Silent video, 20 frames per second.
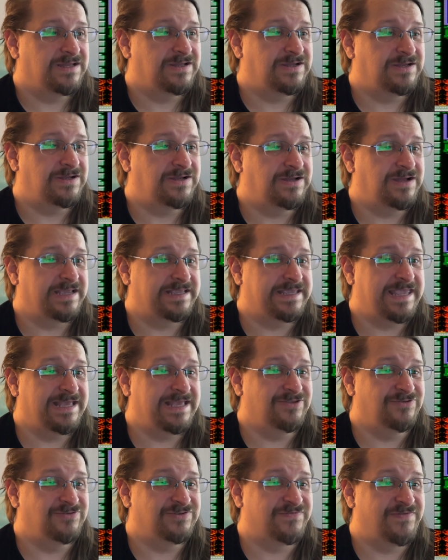Oh, I
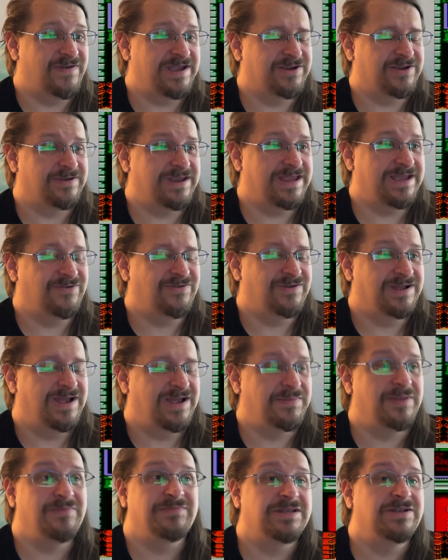can't lose fire now. I
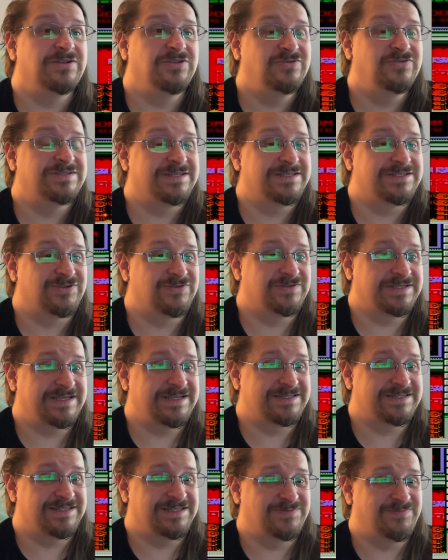mean, I'm going to lose it as soon as I
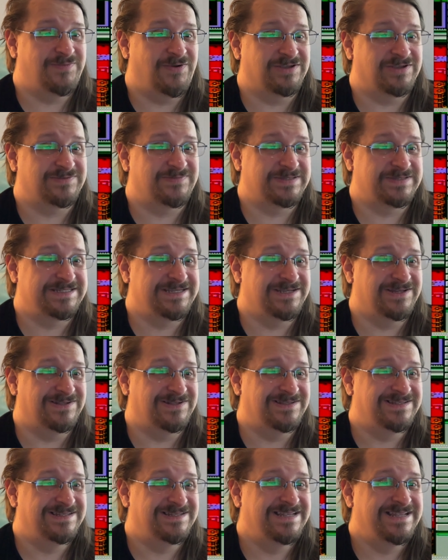get to this boss, but still.
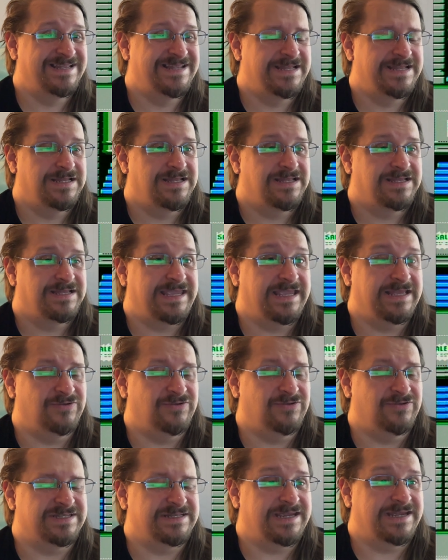Can't
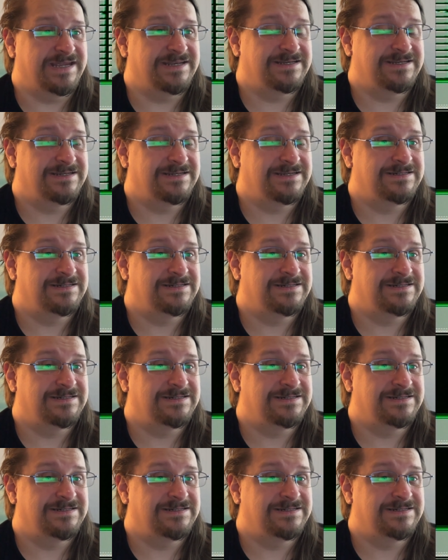lose it yet.